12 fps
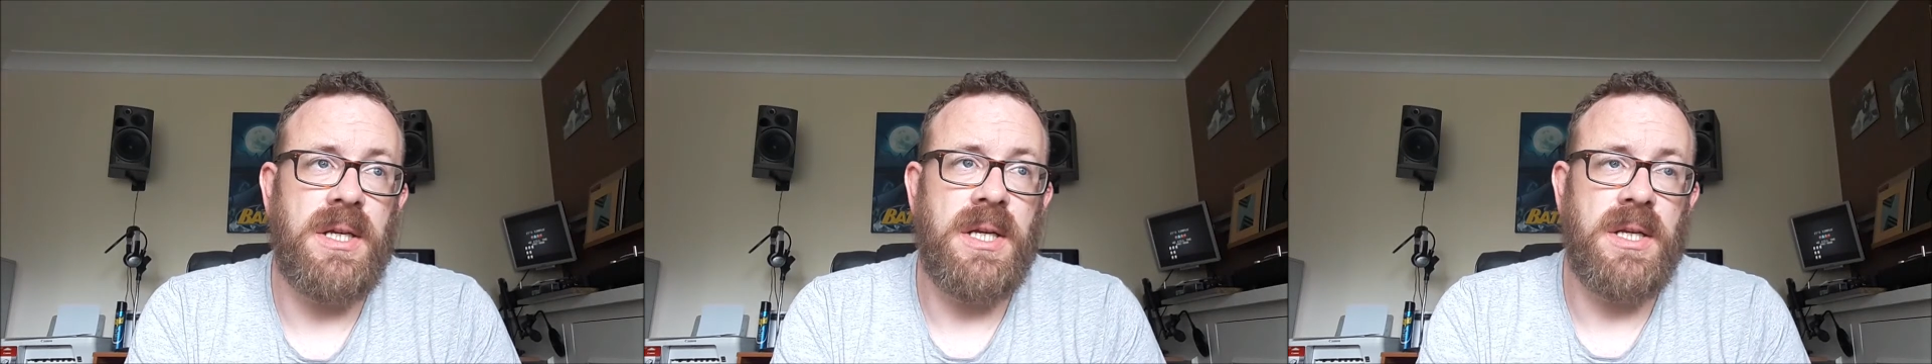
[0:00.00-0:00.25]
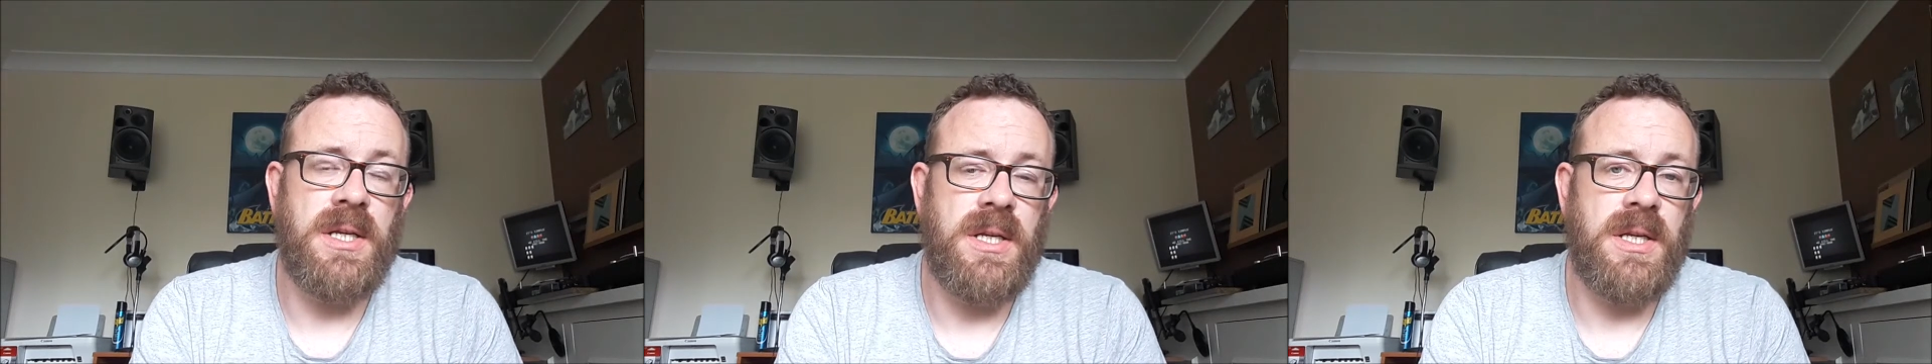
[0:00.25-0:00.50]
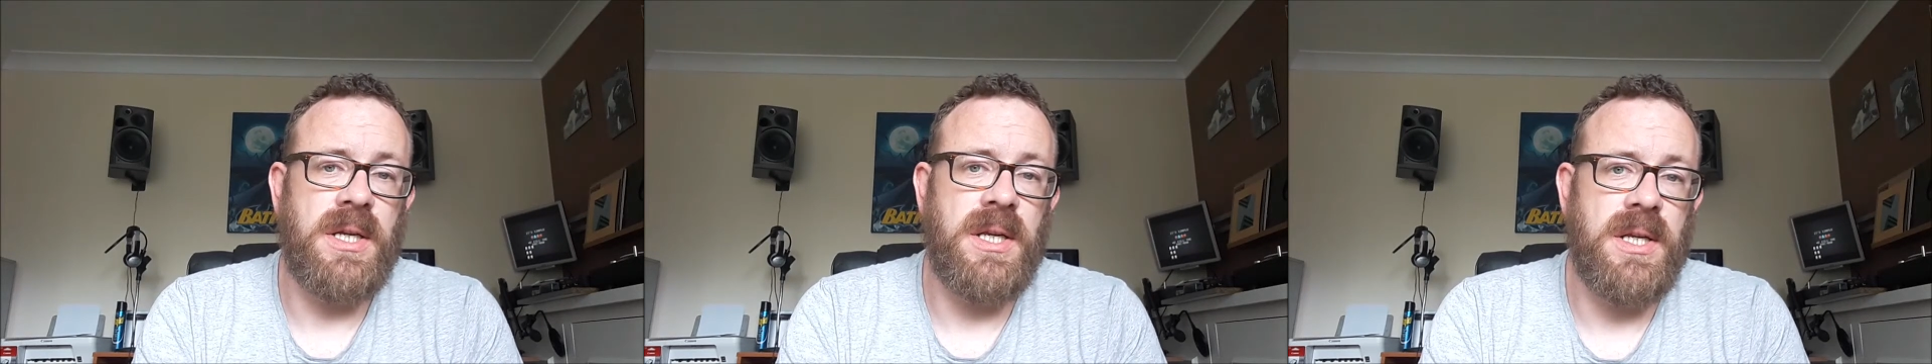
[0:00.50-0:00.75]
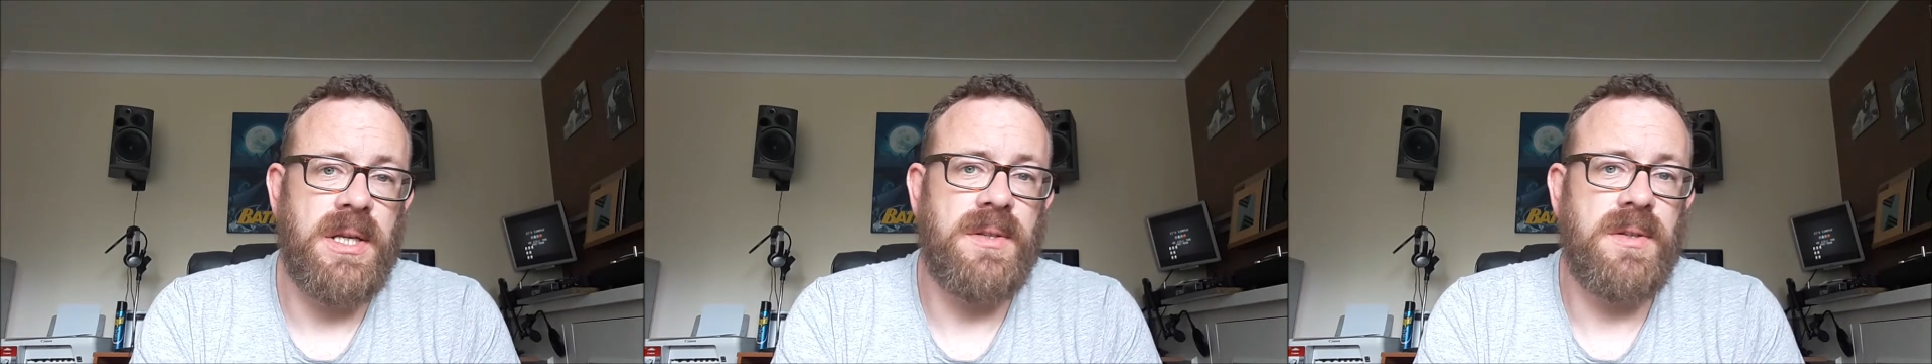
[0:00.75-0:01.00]

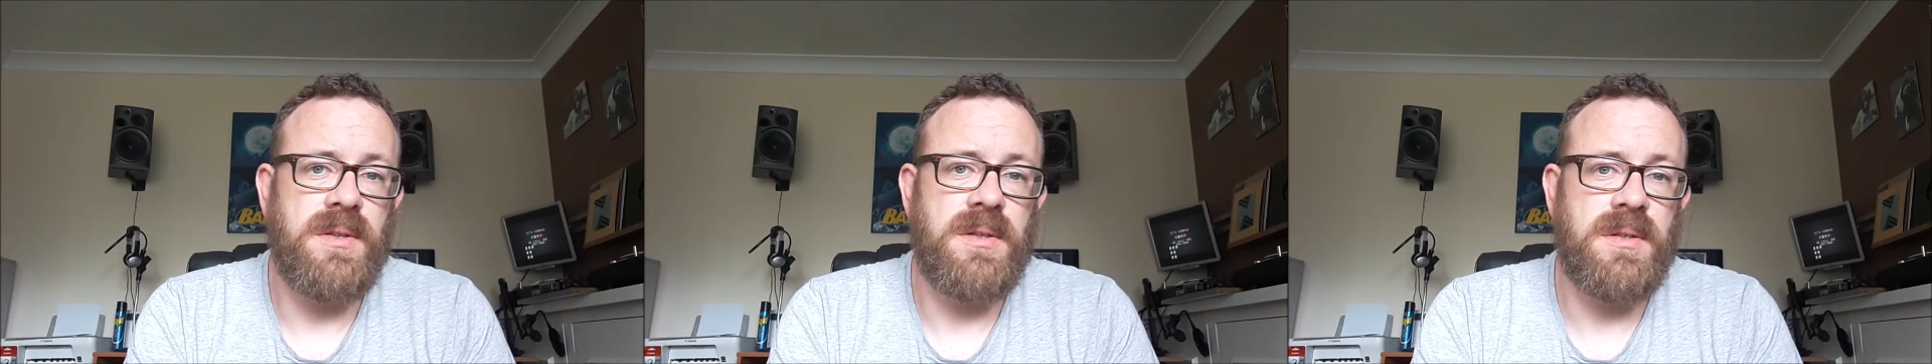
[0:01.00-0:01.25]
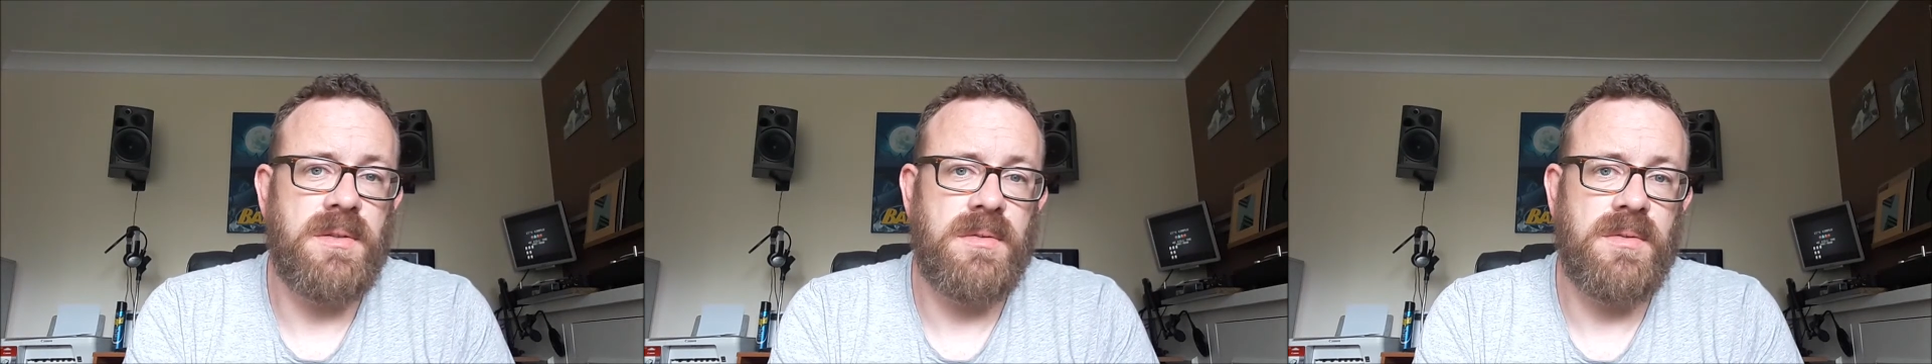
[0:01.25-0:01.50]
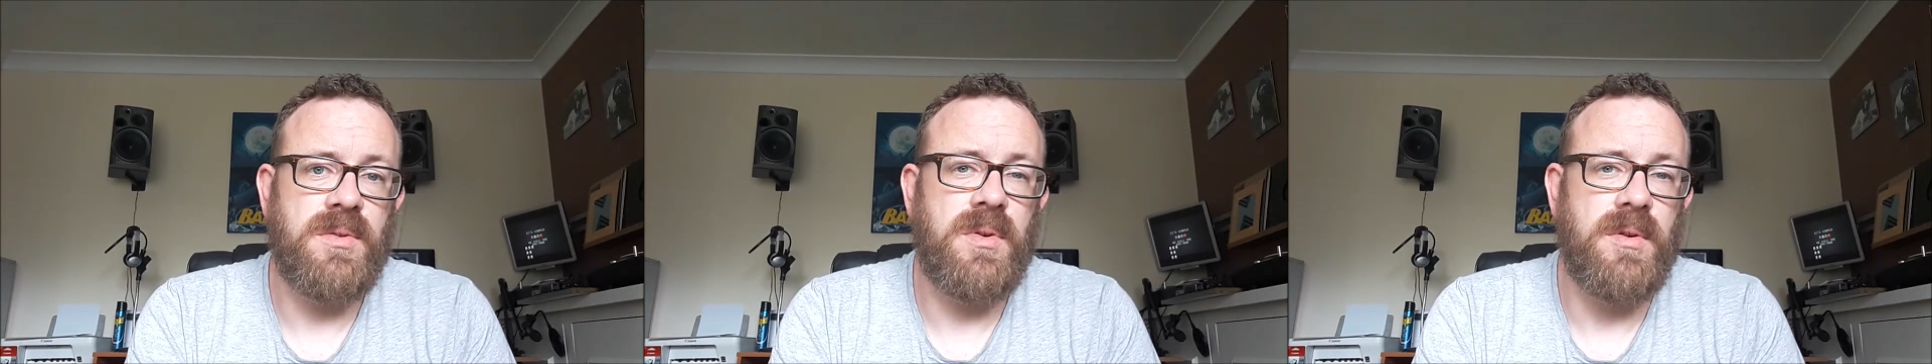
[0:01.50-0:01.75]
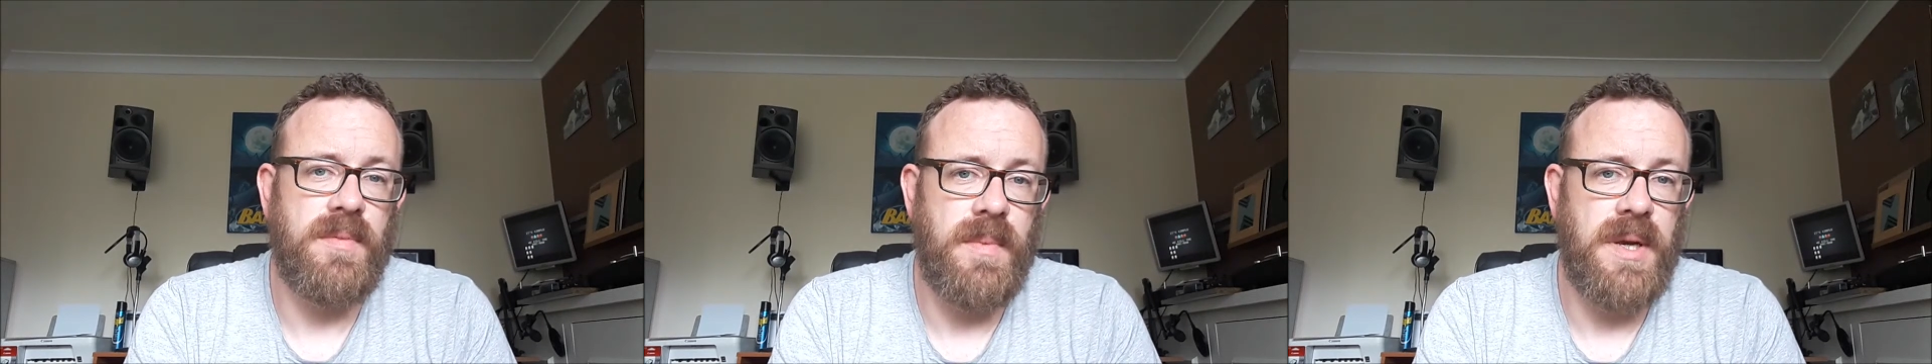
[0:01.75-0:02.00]
it is sort
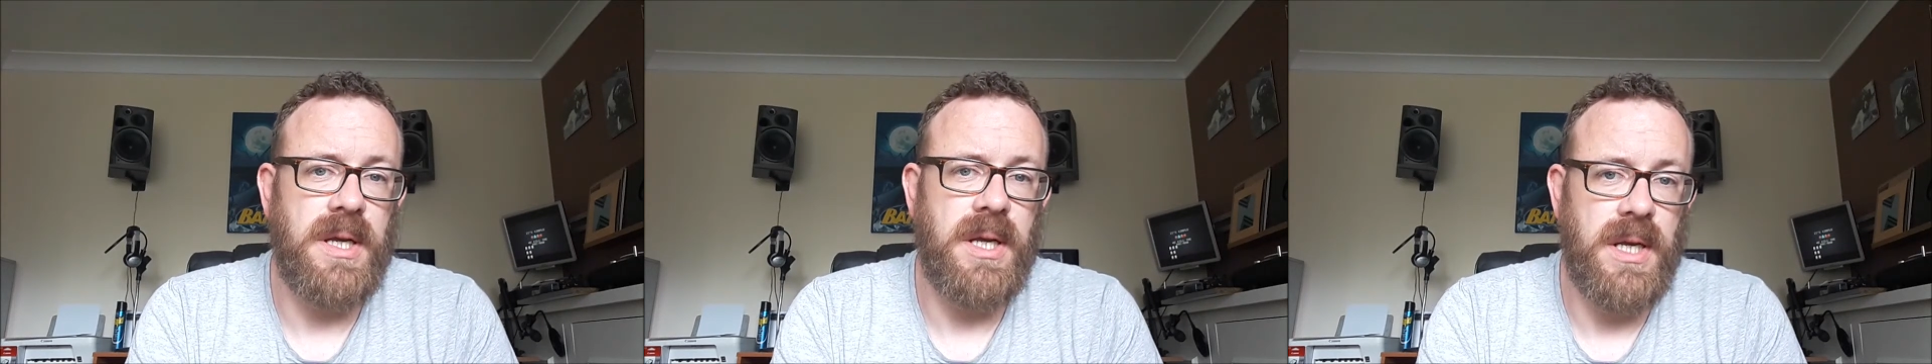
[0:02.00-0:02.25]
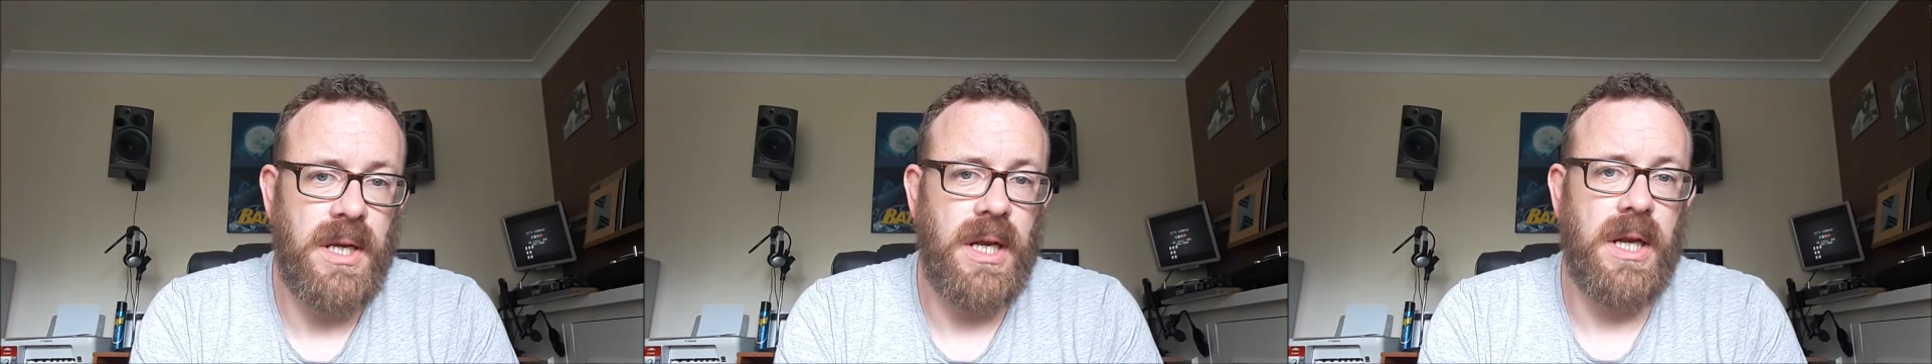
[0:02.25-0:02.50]
of making it